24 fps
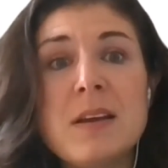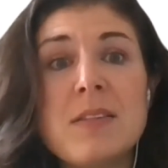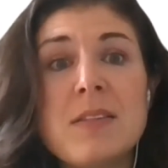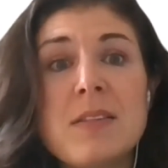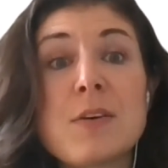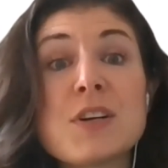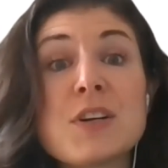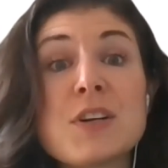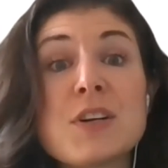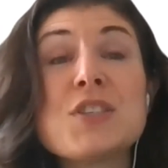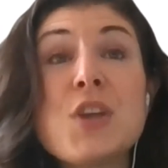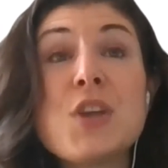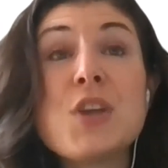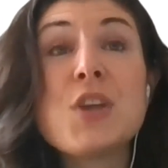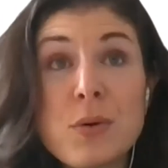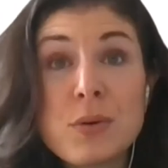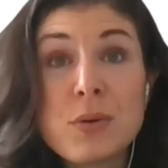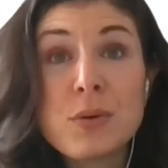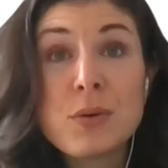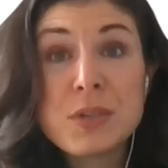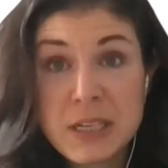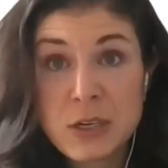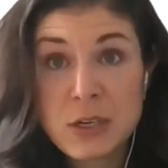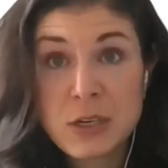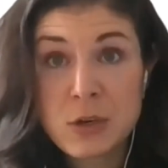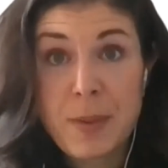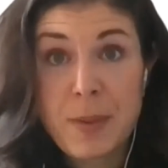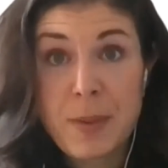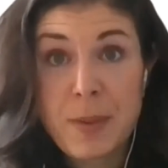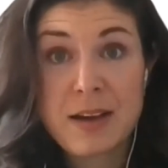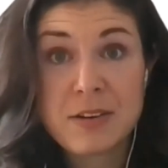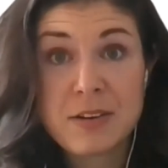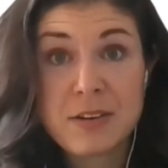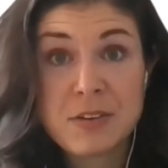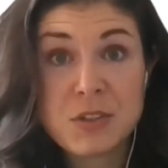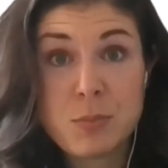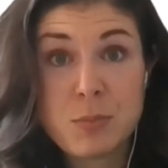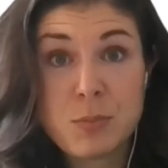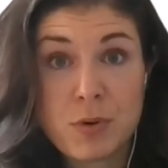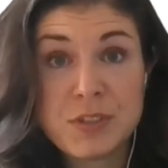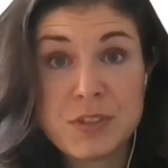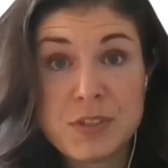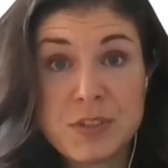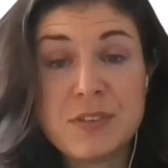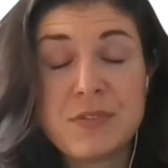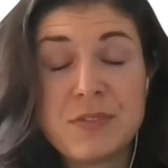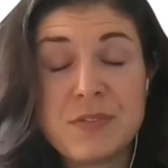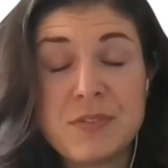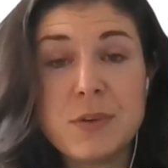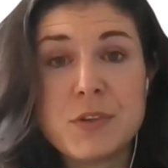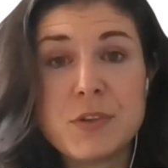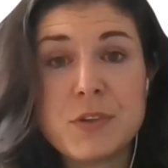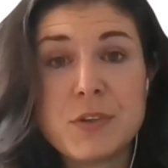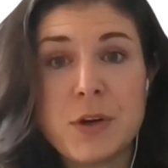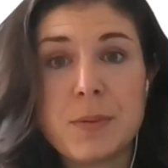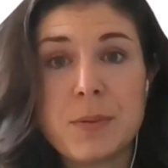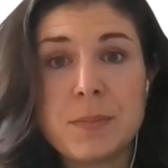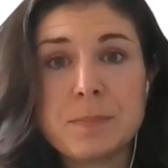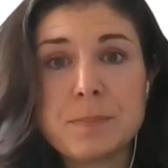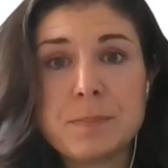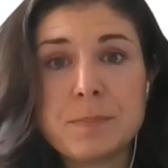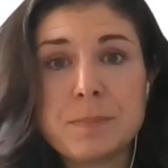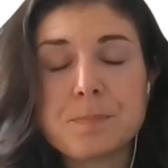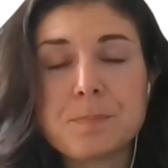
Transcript: There is no single path towards the future.